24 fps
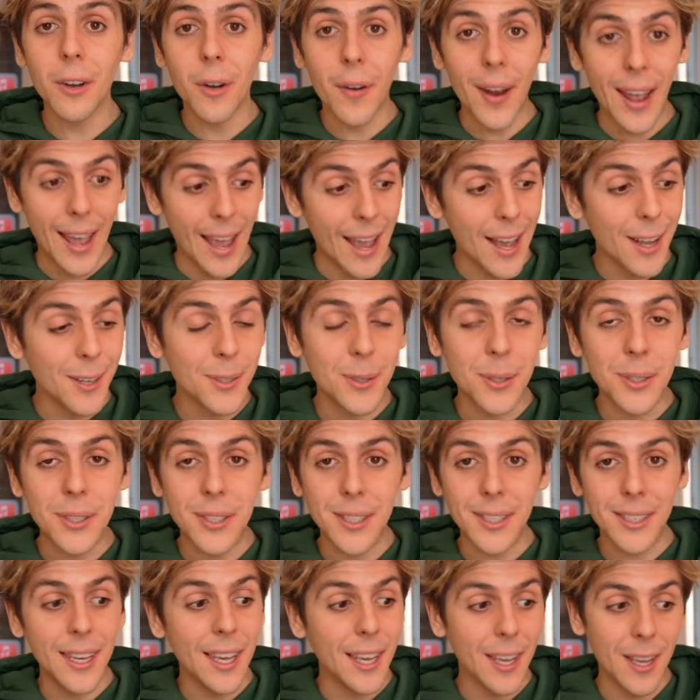your hand to
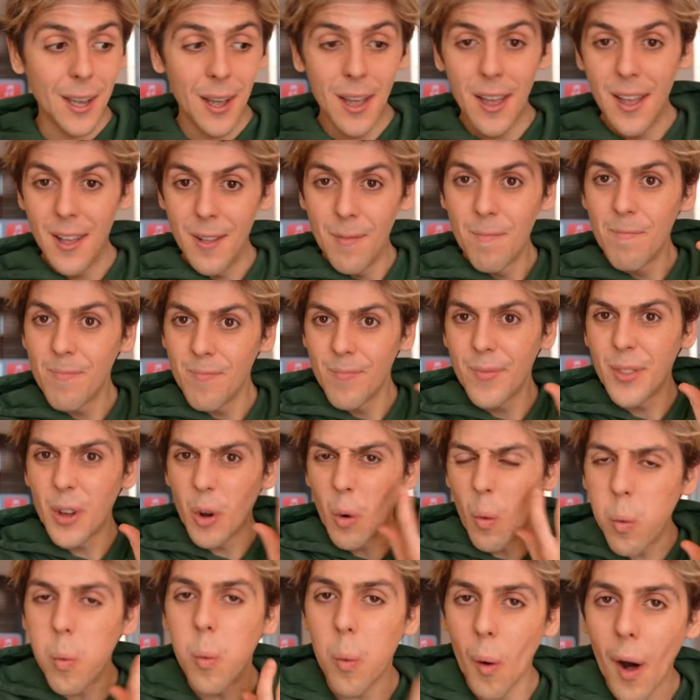see the
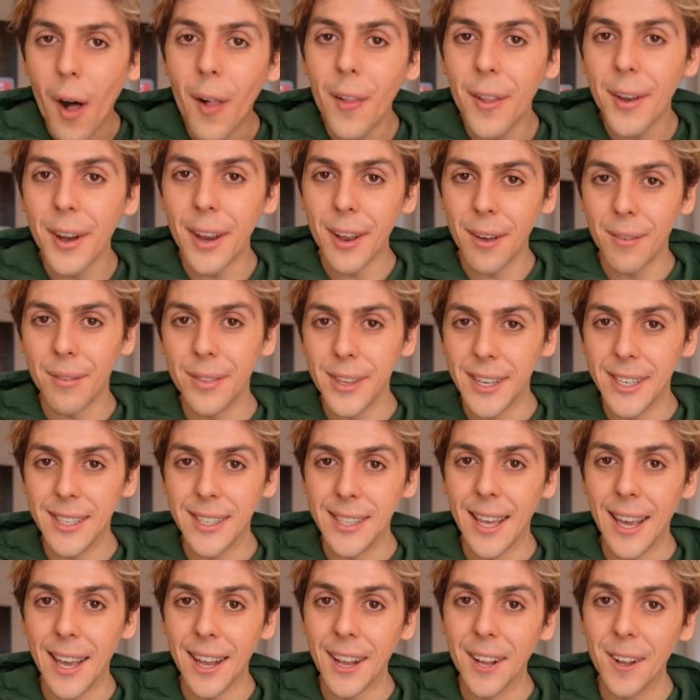quality of this
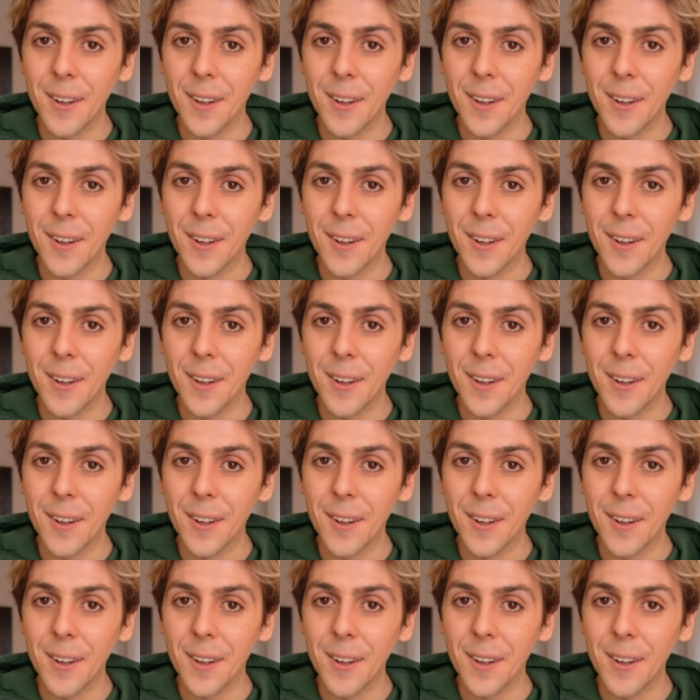thing.